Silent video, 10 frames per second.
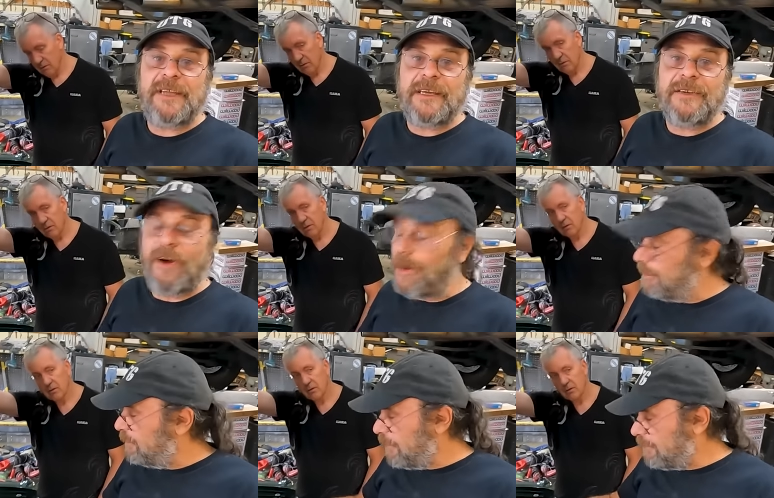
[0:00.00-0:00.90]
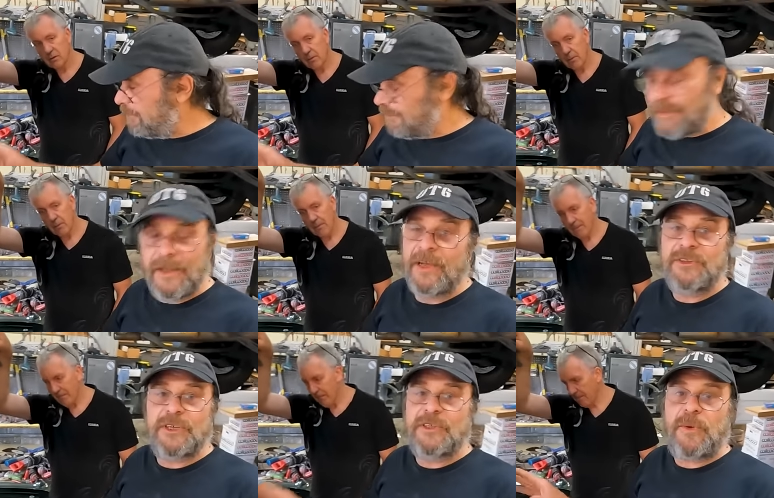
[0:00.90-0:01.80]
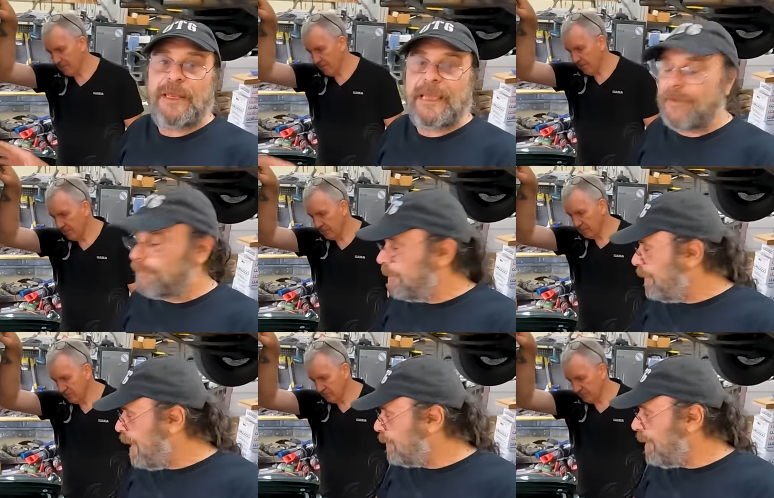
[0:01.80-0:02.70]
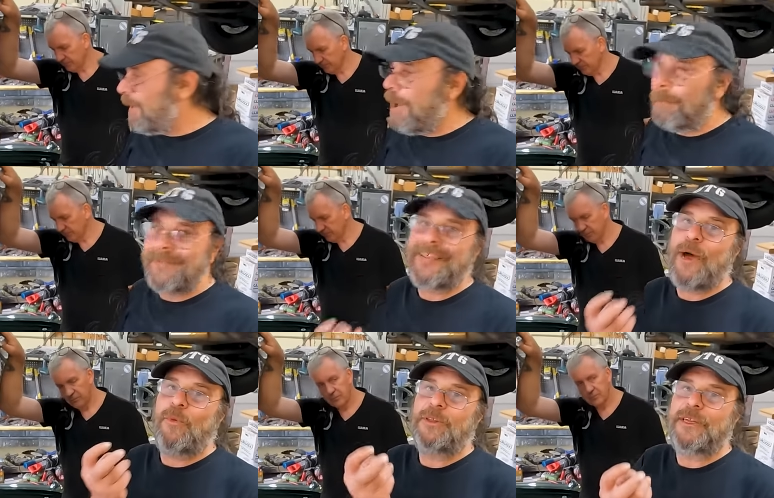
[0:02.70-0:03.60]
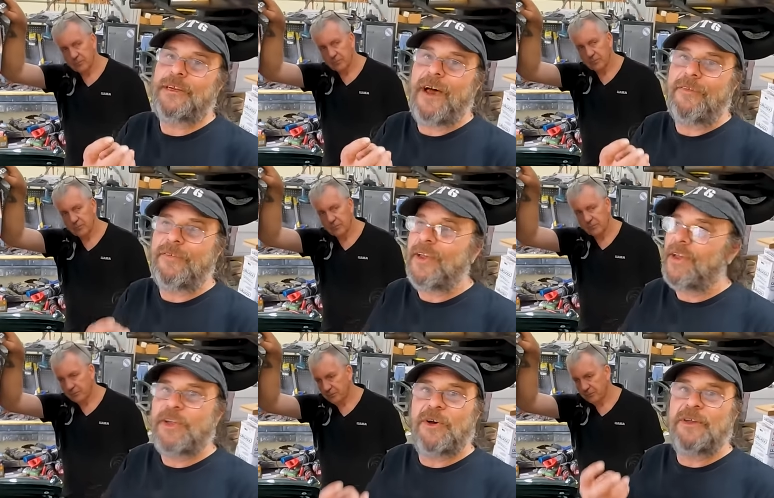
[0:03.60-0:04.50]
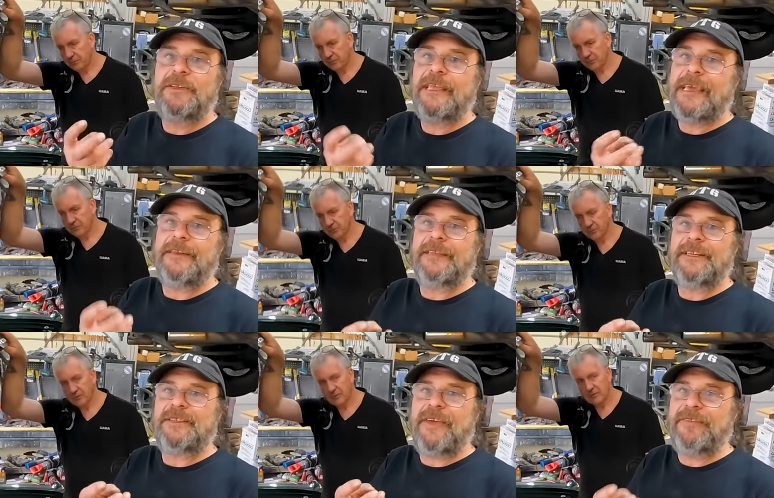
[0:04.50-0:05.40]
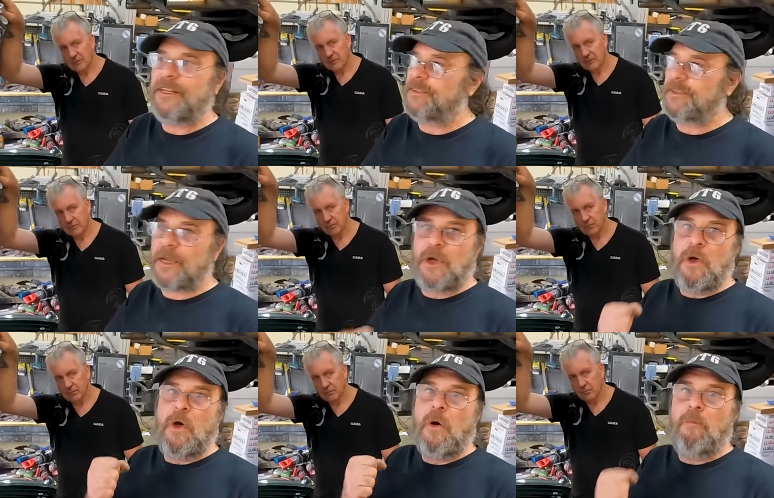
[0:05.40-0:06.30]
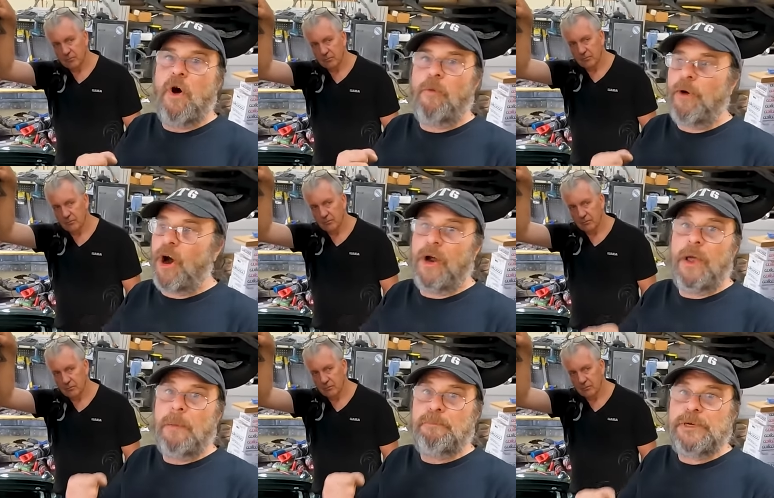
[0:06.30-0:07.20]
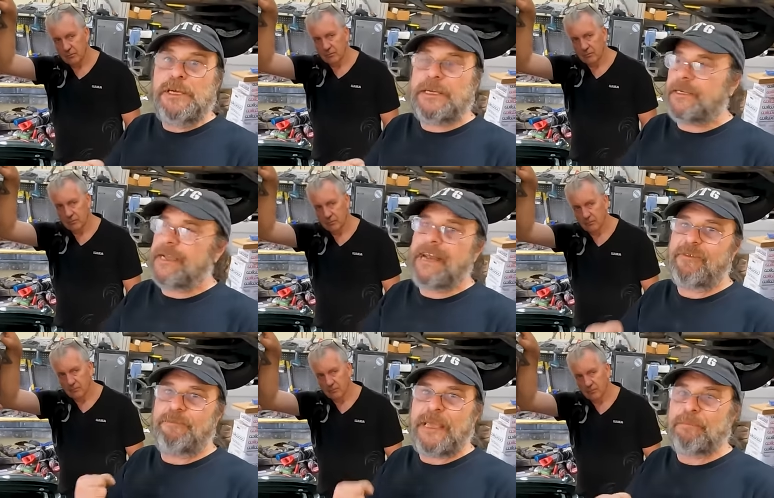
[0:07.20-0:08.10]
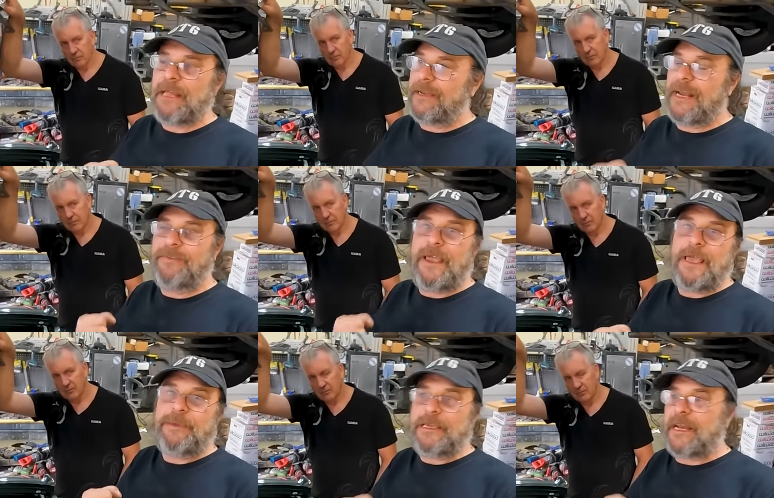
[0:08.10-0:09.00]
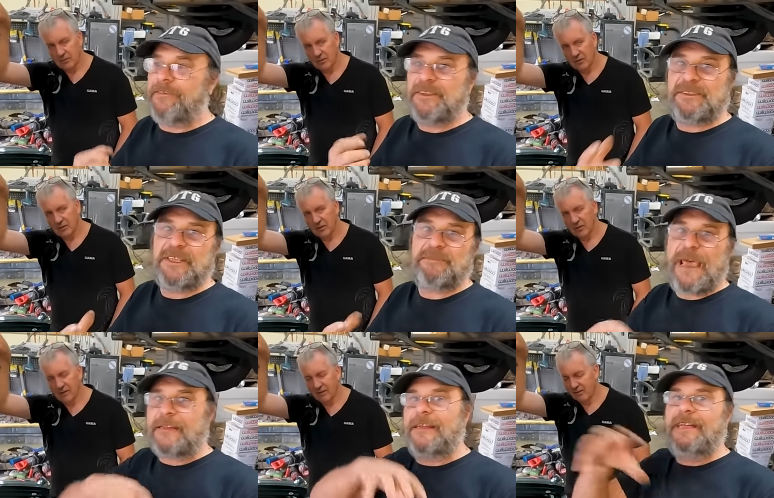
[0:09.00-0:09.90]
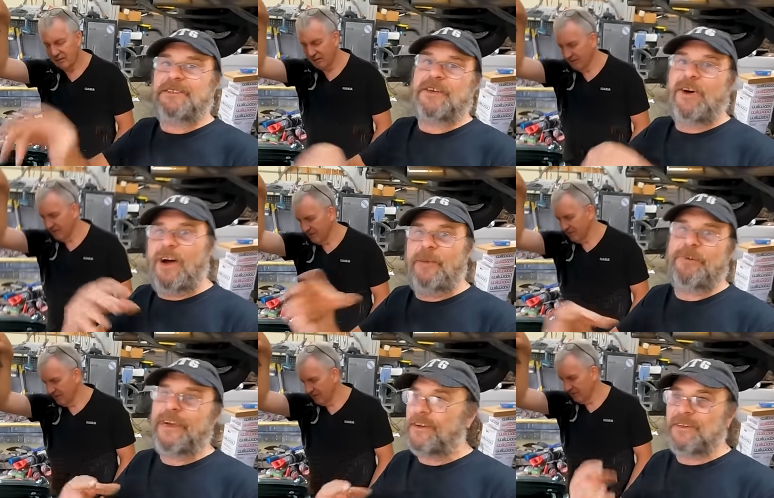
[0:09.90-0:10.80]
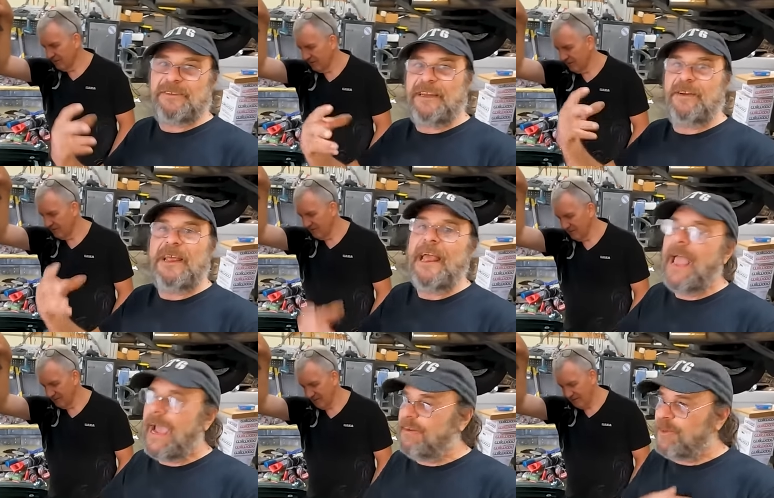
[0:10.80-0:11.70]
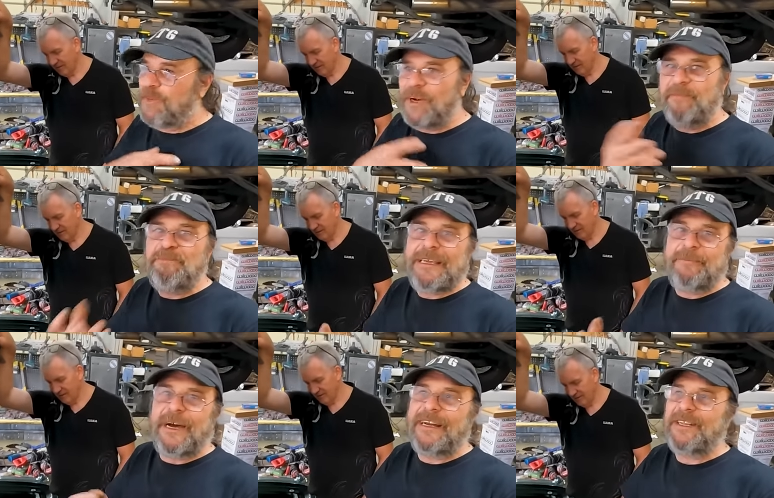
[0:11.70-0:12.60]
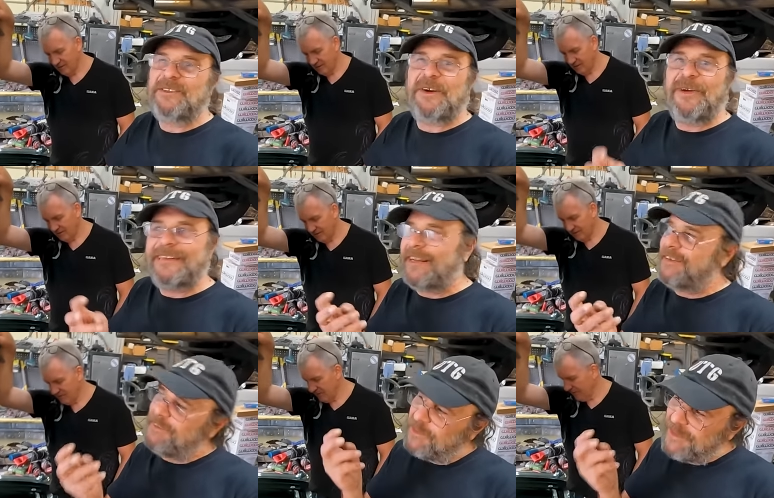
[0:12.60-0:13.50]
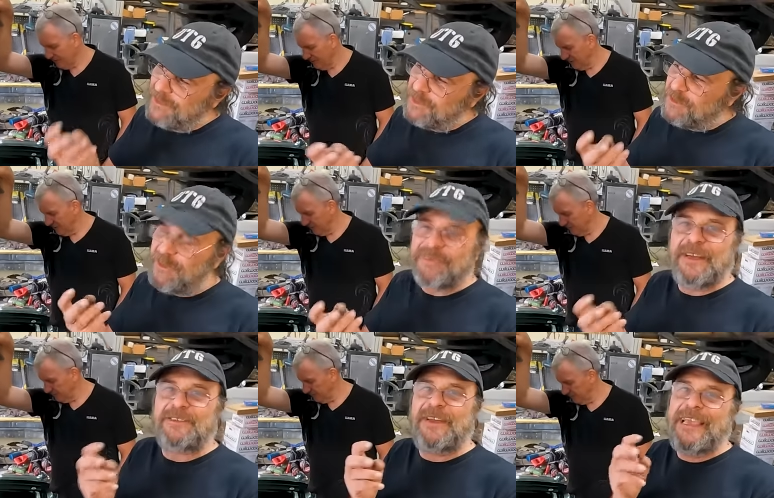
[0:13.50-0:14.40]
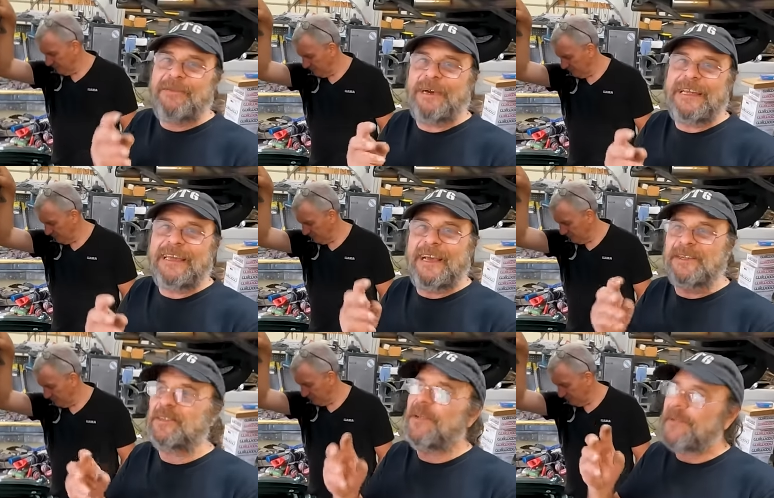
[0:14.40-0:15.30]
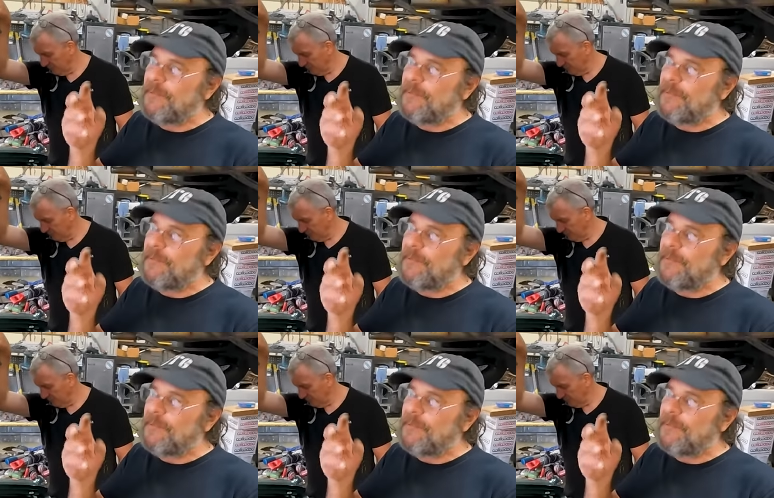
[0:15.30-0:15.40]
Speaker 1: second cars, just just the way they came from the factory. But that wasn't enough, you know, because you get into the 70s, so it's like, Mopar, big, gotta have a big block, gotta have a Hemi, gotta have a six pack, yeah. lots of carburetors, right? And everybody wanted B bodies, you know, and, and you, know, you had the street racer A body guys,